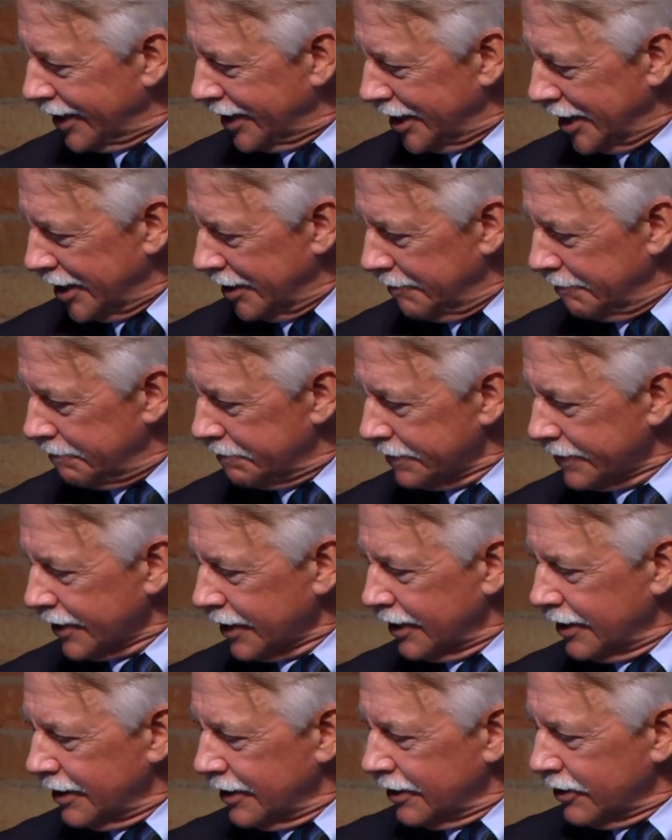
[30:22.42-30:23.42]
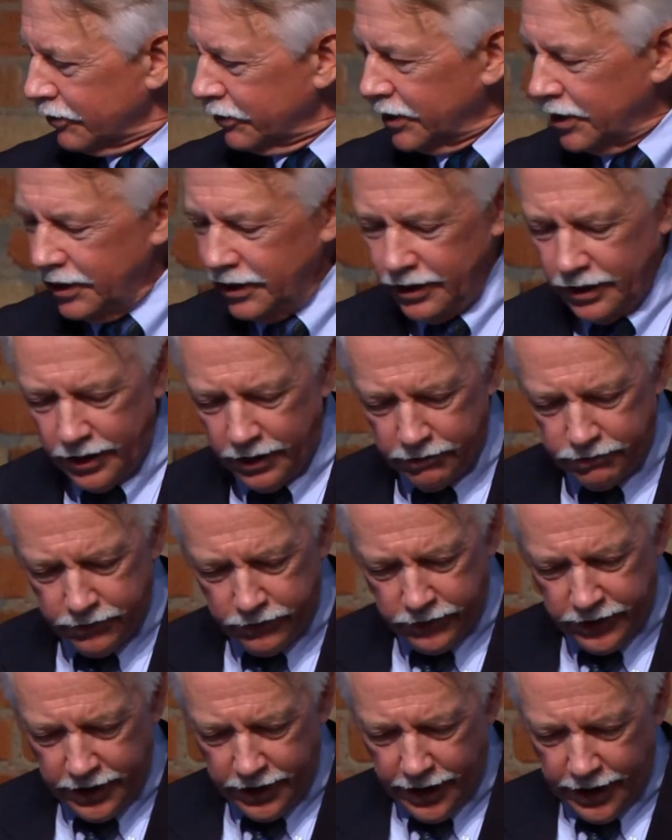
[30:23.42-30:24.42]
Um, we,
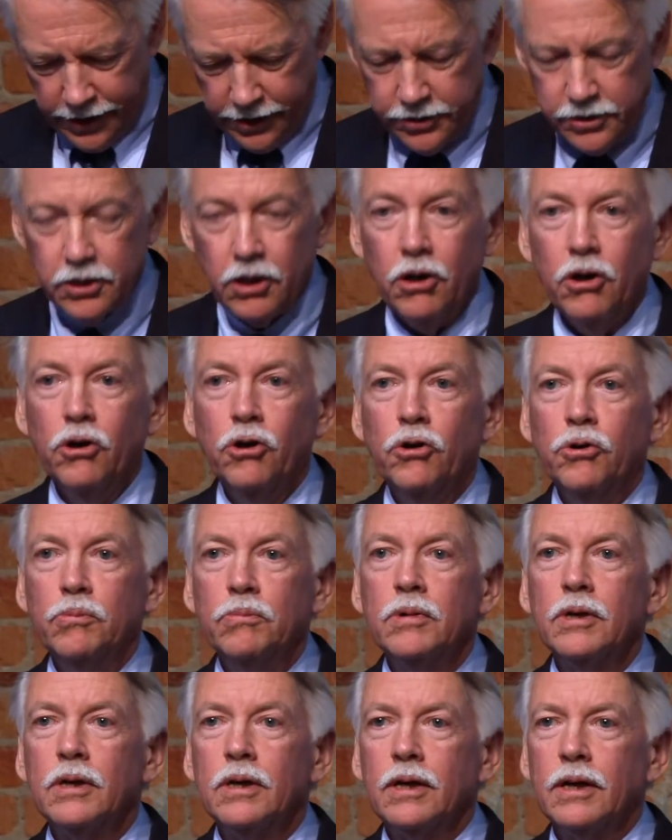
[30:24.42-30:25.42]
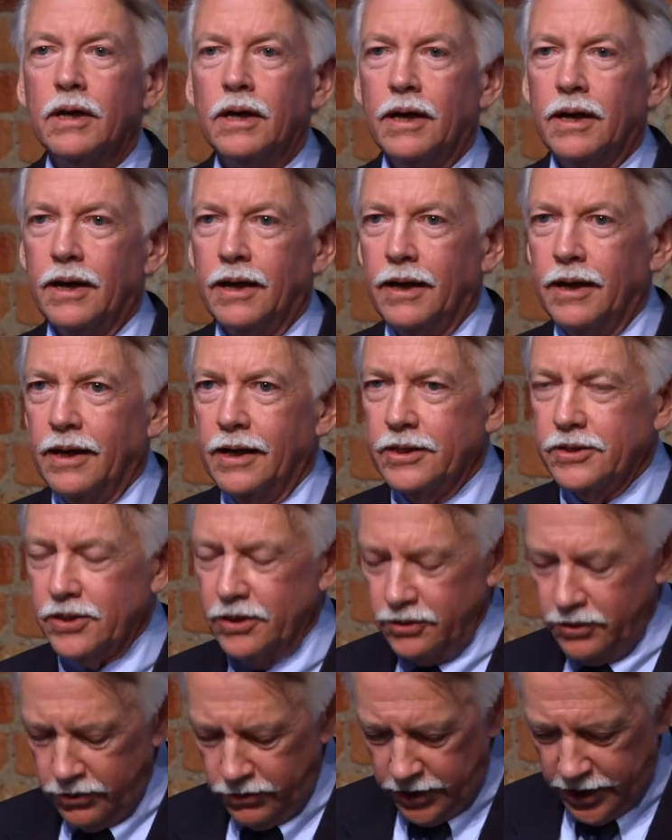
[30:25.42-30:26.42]
we got his home as
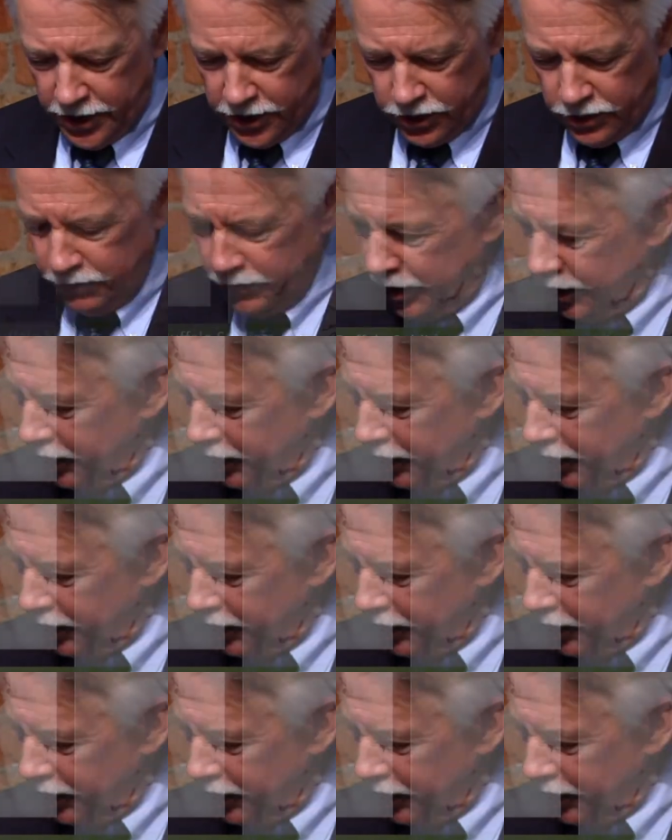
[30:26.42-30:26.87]
a new national